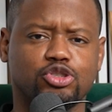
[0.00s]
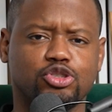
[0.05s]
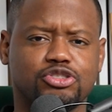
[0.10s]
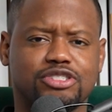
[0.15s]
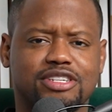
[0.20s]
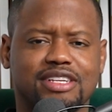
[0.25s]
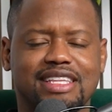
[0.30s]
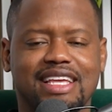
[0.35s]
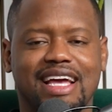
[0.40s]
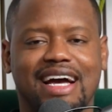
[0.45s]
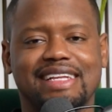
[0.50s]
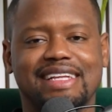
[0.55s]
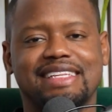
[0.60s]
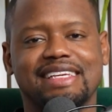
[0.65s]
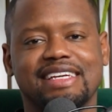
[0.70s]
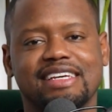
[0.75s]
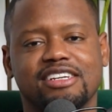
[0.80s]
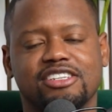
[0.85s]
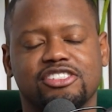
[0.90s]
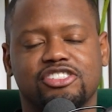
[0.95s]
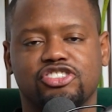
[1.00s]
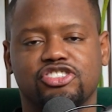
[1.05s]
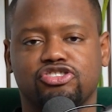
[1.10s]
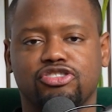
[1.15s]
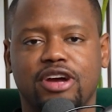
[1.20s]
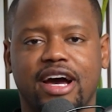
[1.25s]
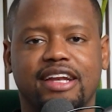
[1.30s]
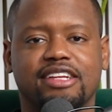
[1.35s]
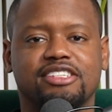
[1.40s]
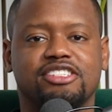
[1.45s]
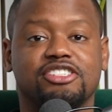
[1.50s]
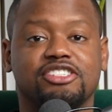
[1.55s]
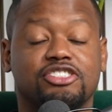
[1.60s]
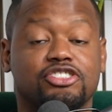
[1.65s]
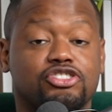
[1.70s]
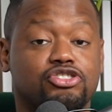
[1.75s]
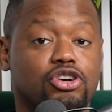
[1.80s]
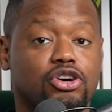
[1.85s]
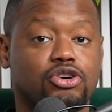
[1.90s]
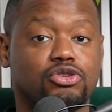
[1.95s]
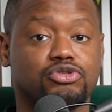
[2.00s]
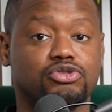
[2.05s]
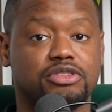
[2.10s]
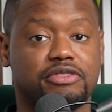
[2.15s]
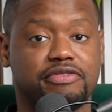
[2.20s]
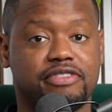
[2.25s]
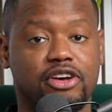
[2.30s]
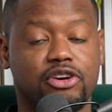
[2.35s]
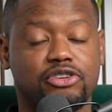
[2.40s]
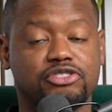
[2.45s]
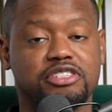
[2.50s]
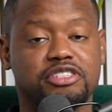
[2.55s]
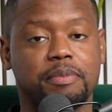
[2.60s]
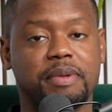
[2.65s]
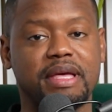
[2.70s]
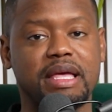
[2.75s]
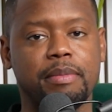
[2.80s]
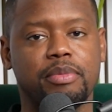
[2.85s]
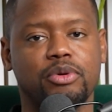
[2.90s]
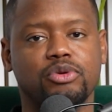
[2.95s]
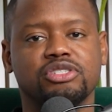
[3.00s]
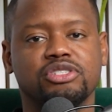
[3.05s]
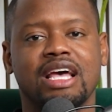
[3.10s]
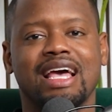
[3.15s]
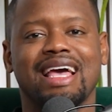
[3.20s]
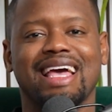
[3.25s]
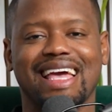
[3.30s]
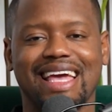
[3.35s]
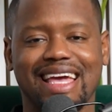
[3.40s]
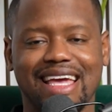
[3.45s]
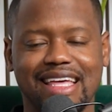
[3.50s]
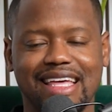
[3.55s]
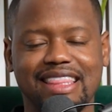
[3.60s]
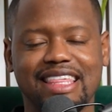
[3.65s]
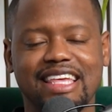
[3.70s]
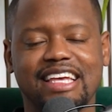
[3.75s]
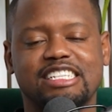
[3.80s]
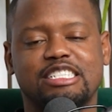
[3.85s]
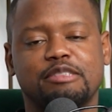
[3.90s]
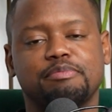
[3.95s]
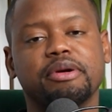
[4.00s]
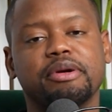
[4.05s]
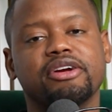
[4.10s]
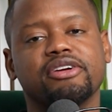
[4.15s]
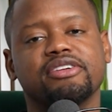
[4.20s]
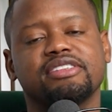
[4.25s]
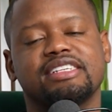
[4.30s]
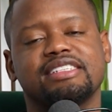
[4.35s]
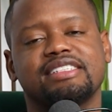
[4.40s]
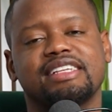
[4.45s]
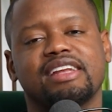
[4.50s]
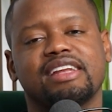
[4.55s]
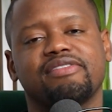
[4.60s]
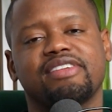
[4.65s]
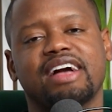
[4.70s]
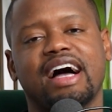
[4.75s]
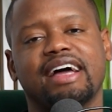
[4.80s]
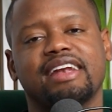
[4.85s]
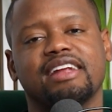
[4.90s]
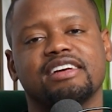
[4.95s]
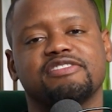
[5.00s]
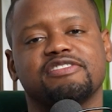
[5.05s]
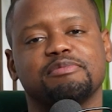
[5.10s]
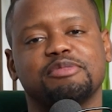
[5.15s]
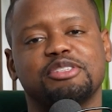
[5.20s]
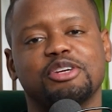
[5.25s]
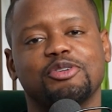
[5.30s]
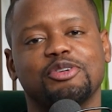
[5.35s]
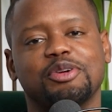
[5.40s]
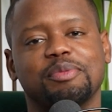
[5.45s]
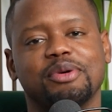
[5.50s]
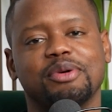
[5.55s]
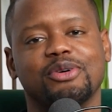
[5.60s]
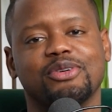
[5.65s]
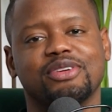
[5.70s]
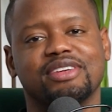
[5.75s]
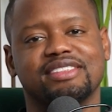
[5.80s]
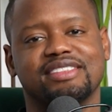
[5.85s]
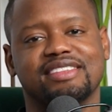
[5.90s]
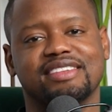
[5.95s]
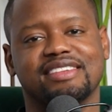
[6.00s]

you to the ideas, the strategies, the struggles, the failures, the people, and the experiences that have gotten us from zero to millions.